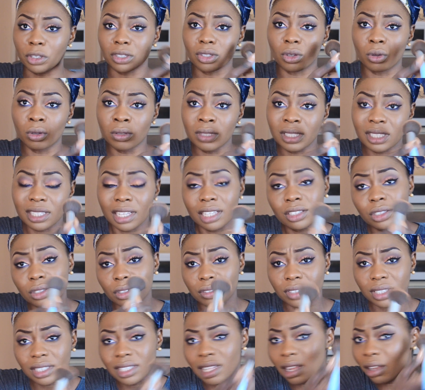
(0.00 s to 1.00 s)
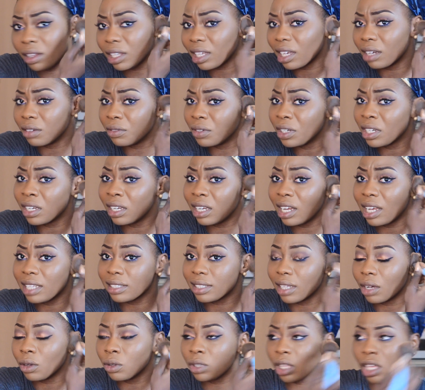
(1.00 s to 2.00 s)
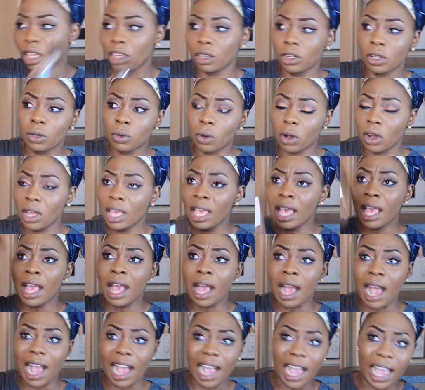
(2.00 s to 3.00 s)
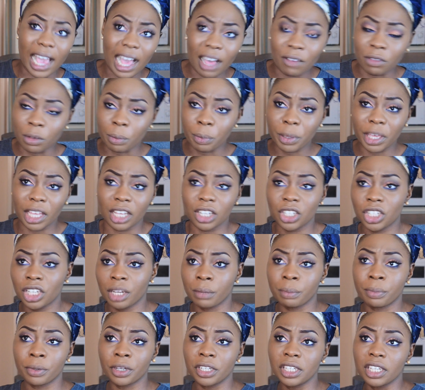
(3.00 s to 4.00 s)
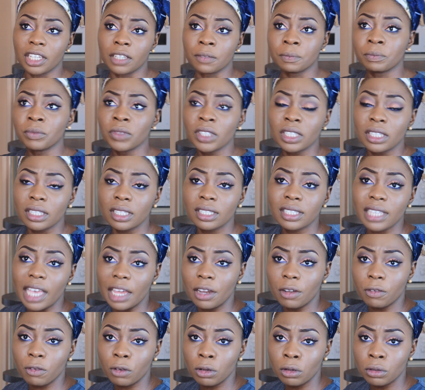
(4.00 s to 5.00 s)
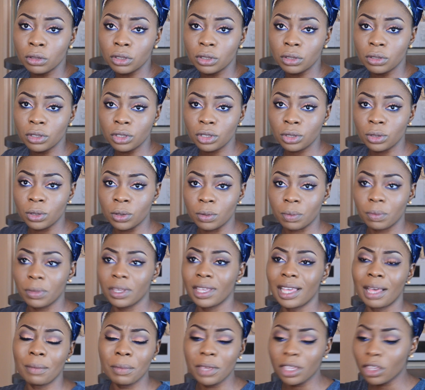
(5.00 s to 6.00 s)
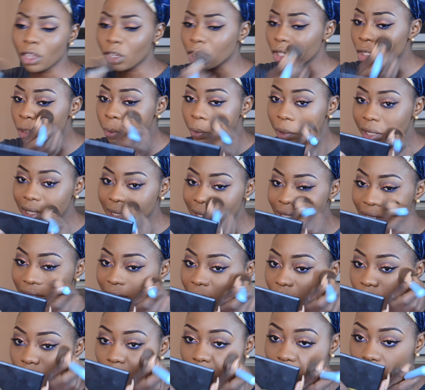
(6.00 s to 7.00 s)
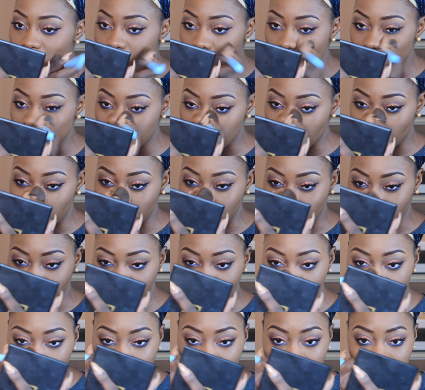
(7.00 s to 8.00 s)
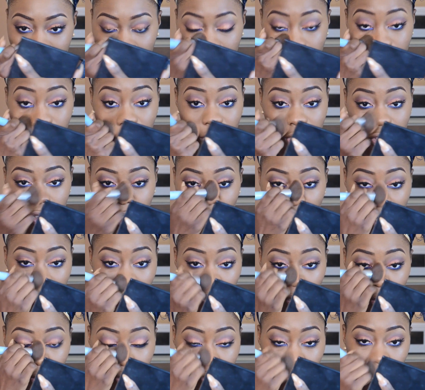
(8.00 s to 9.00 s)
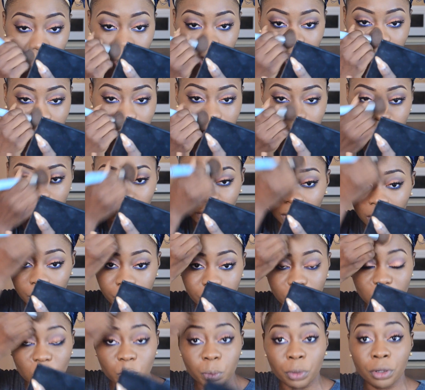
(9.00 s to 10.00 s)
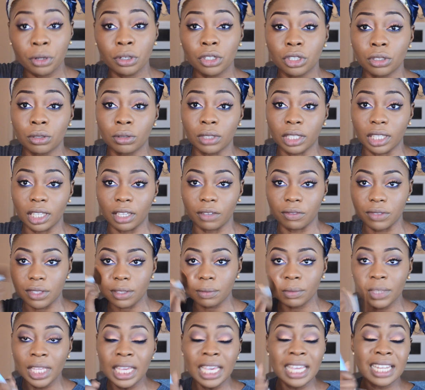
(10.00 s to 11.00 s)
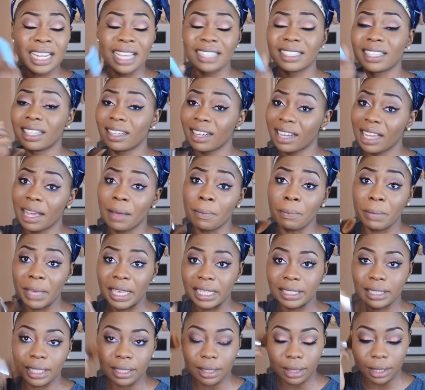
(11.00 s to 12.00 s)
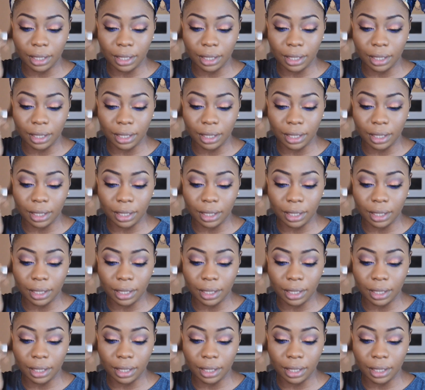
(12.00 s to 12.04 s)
your own sense of style. You can realize that, okay, you know what, I have a pear-shaped body, this kind of clothes don't suit me. I mean, you're just basically, it's just called self-development. That really, and also you can develop your spiritual gifts. That's another amazing